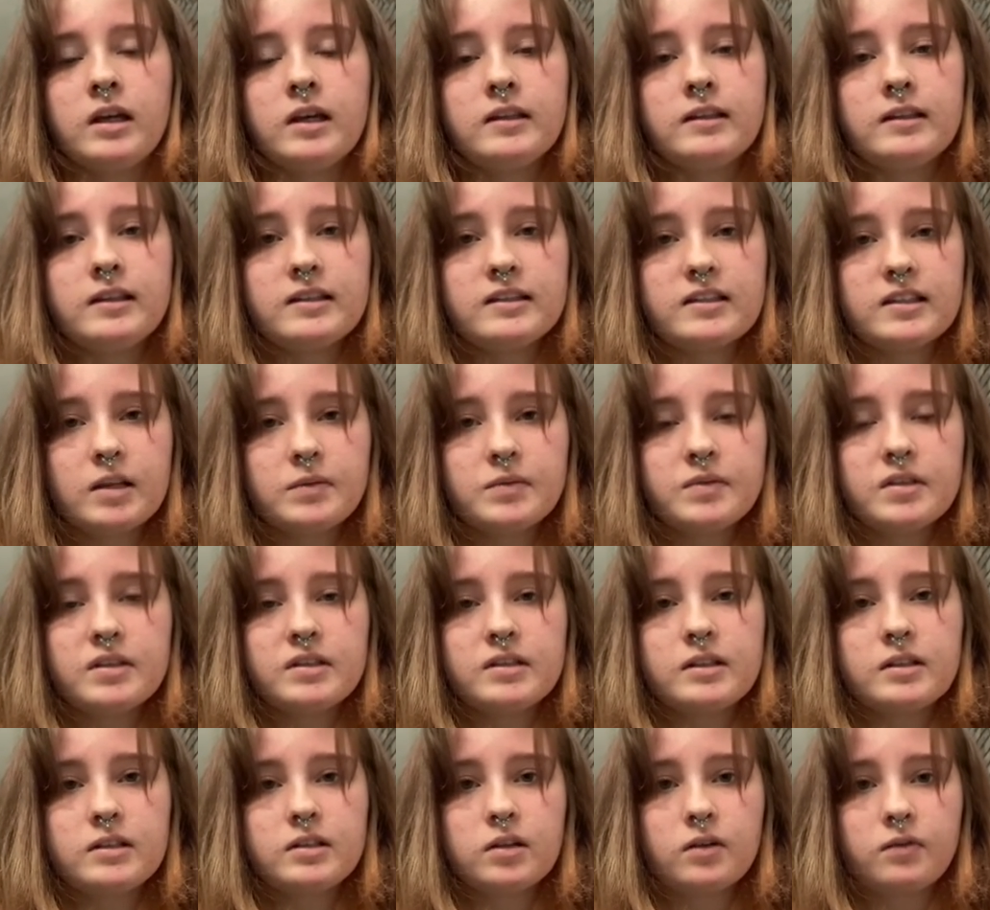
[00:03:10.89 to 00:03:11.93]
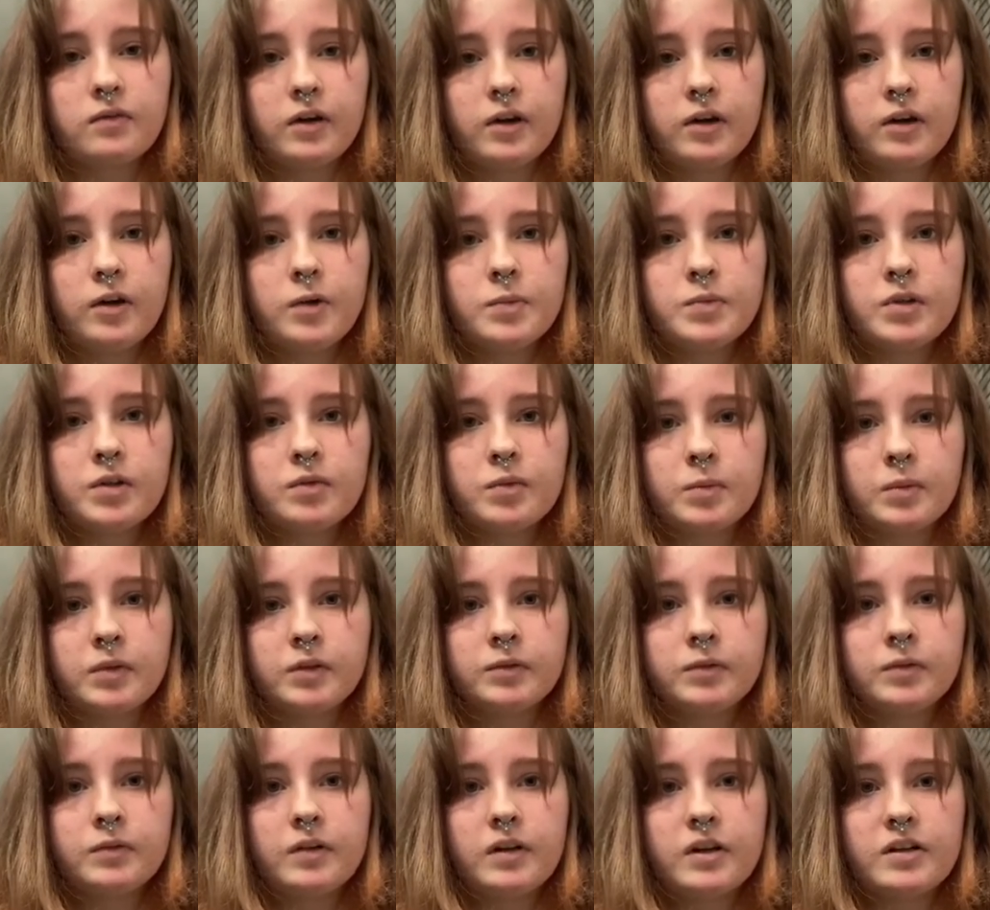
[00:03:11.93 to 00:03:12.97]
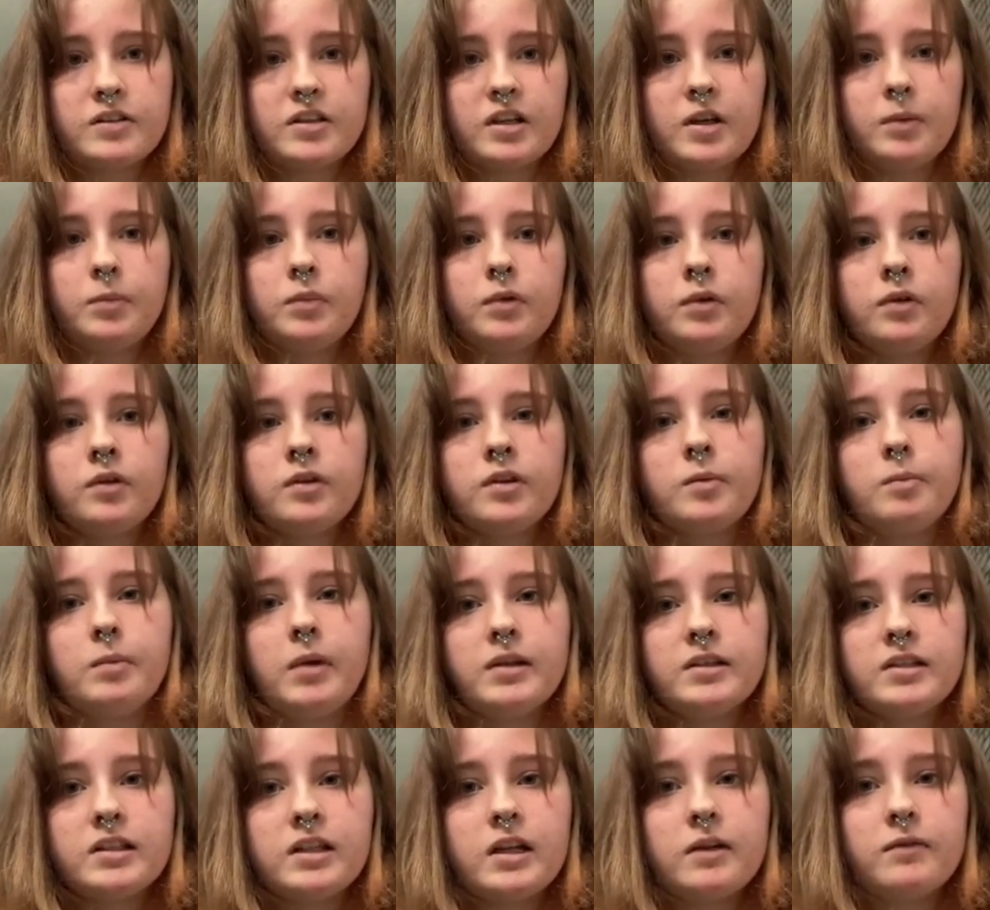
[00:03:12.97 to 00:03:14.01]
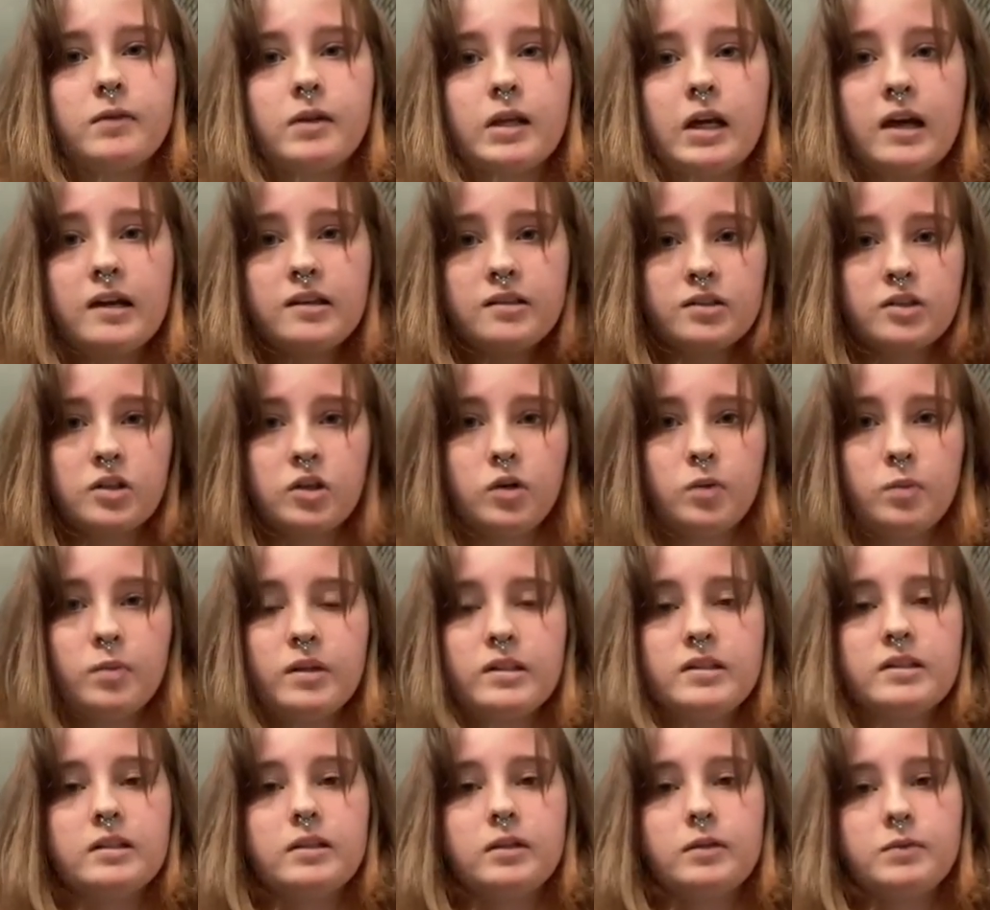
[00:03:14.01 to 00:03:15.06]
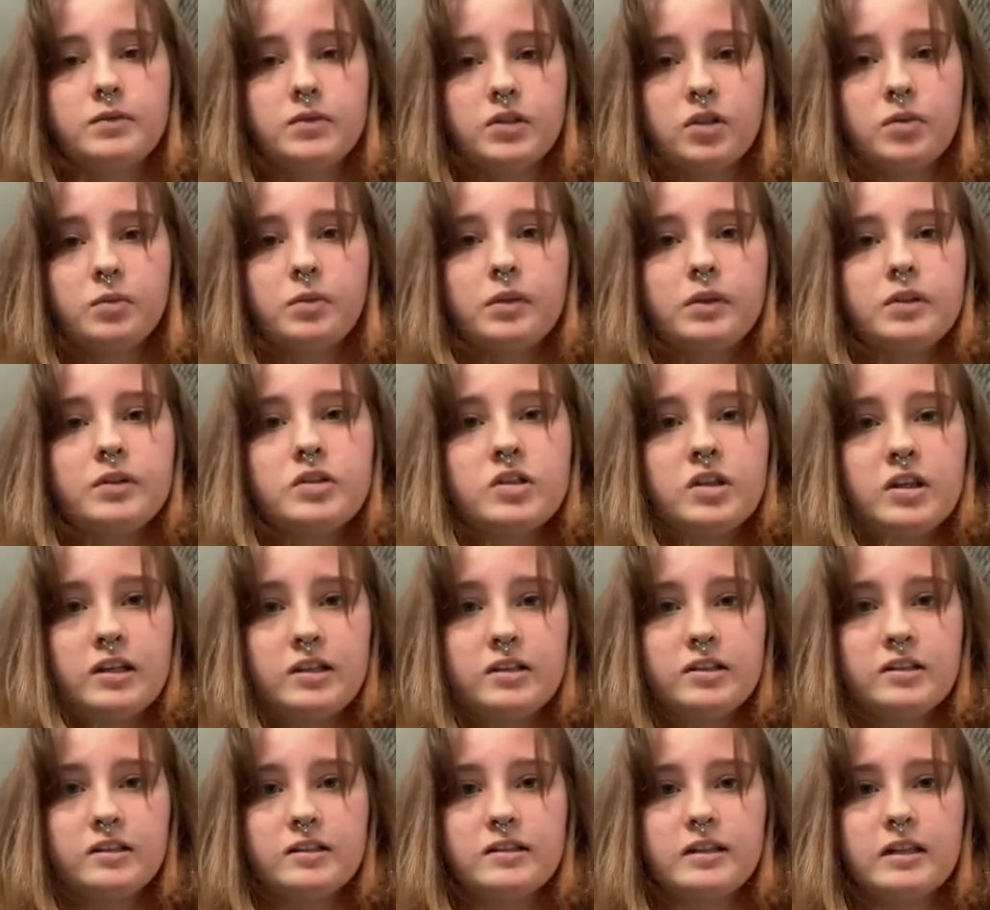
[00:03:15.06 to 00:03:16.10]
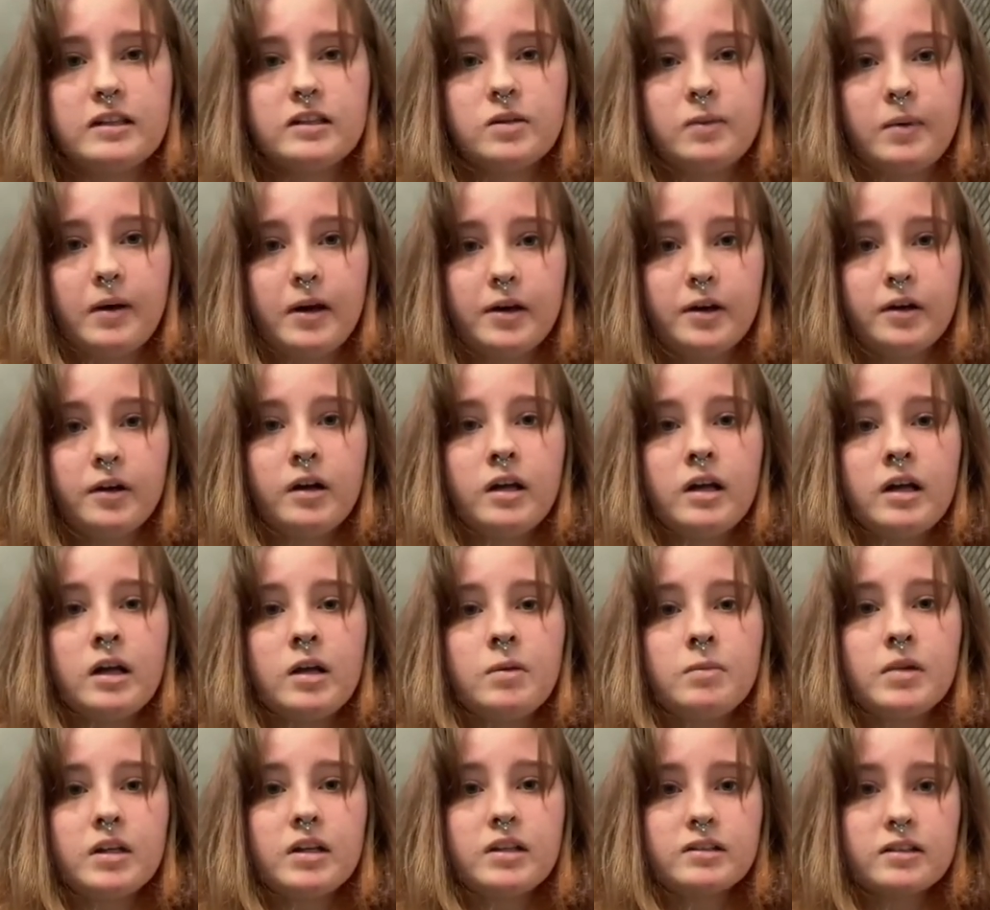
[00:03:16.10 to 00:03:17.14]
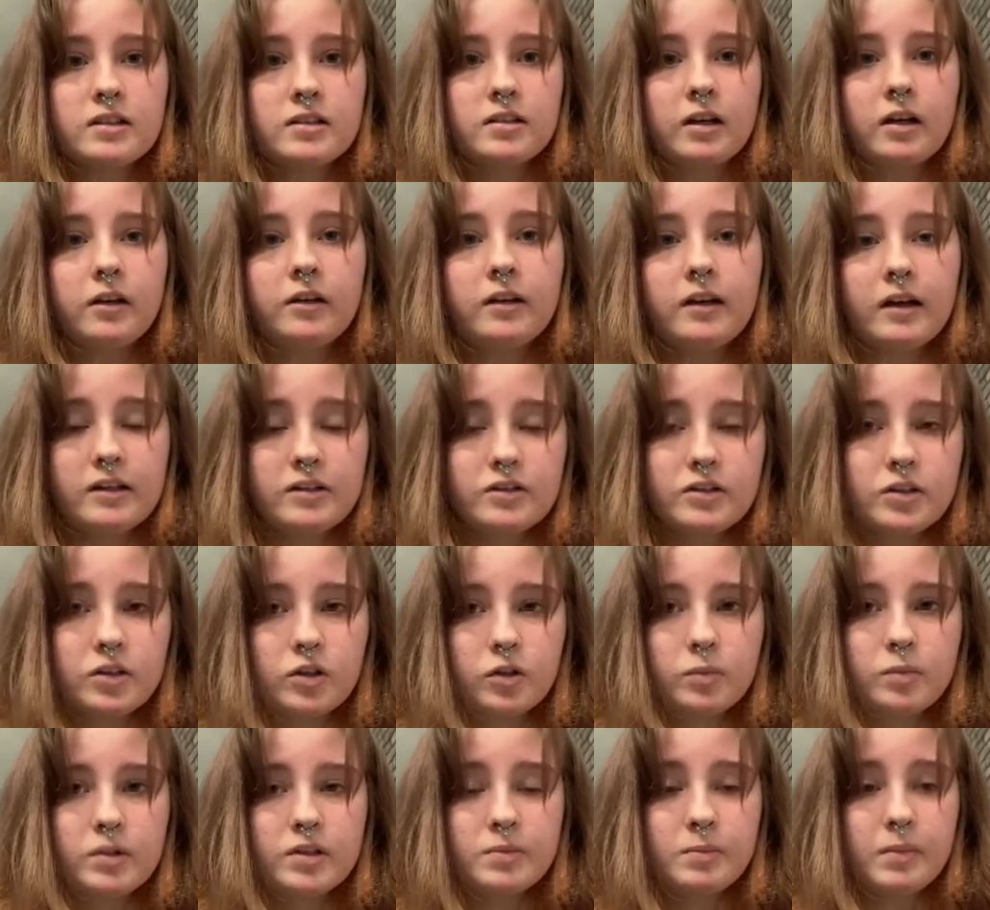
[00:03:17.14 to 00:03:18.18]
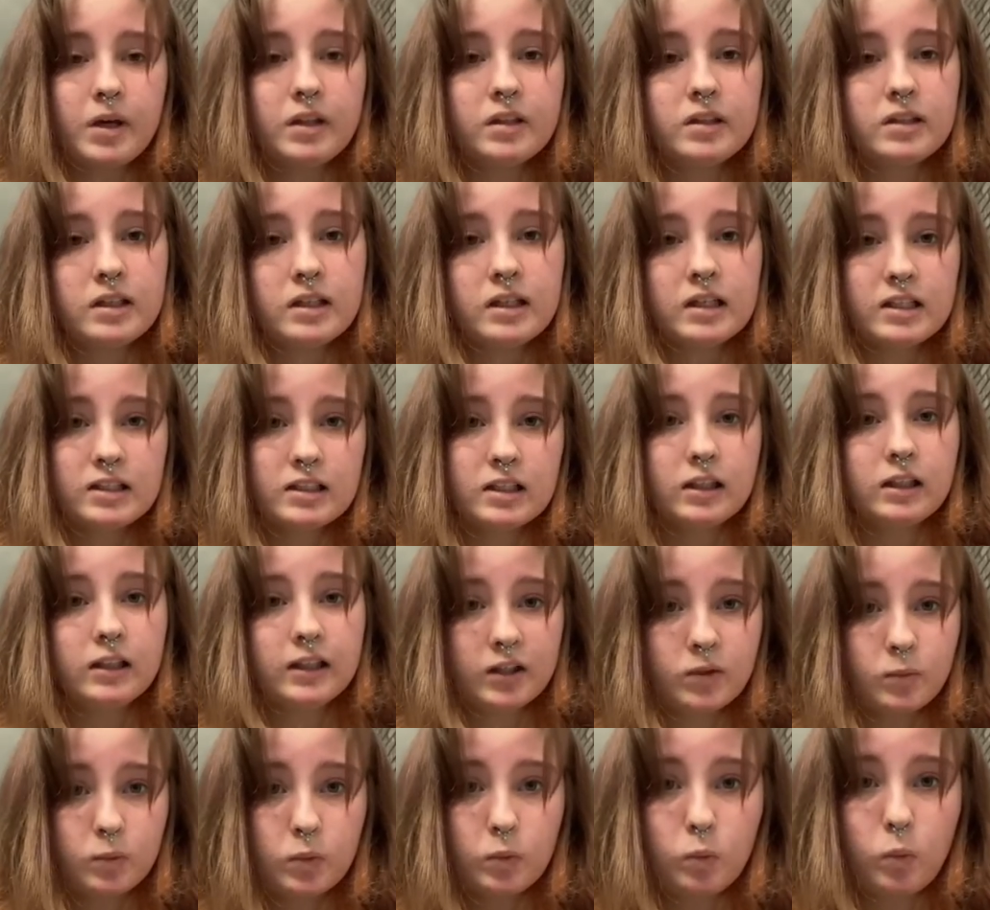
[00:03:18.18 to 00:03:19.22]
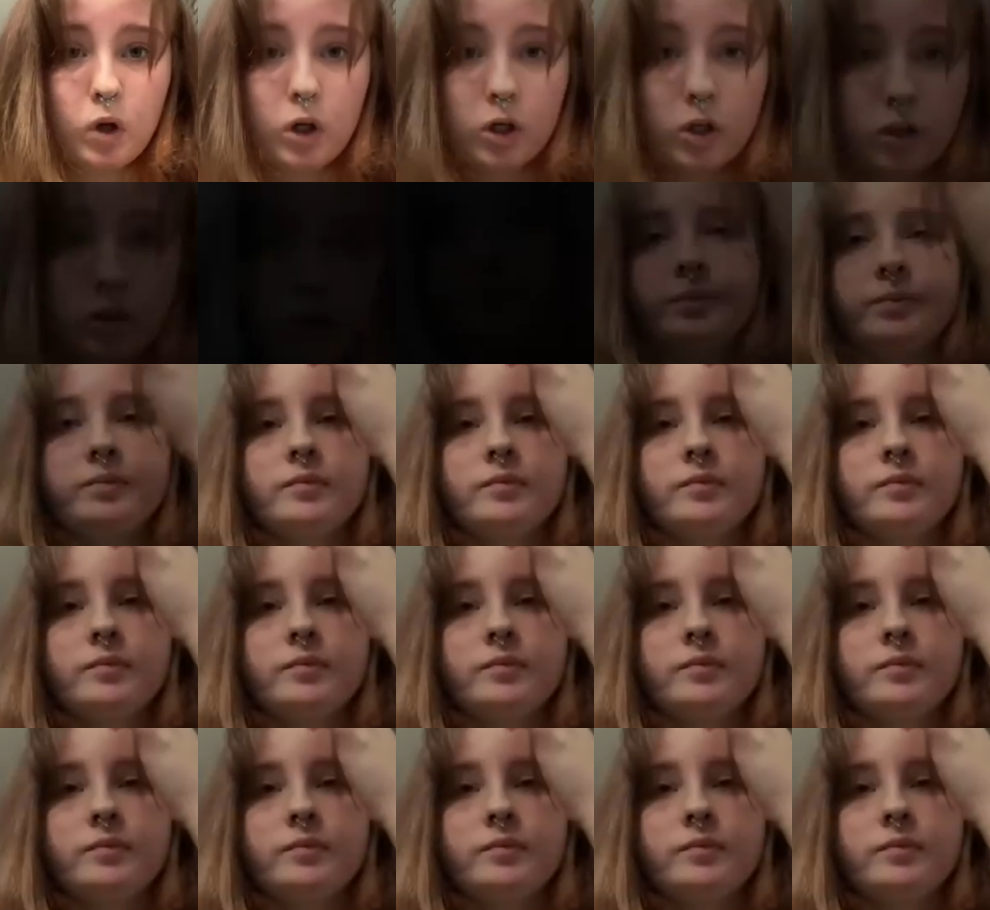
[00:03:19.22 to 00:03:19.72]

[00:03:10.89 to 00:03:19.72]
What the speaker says: These substances are very observable. For example, the melting of an ice cube is an observable change in the states of matter because the solid ice cube is melting into liquid water.